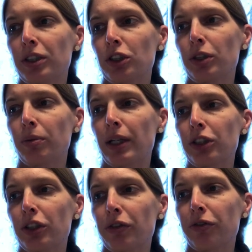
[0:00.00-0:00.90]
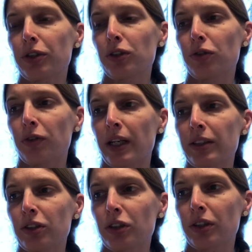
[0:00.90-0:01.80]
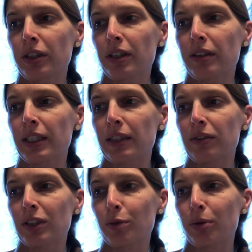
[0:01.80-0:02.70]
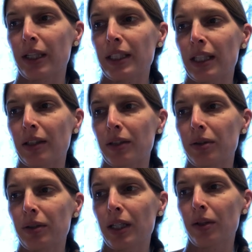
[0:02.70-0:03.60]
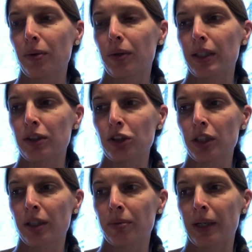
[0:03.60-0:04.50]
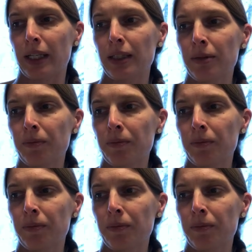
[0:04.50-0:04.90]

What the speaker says: she watched the first frost turn the leaves to bright yellow and orange and red.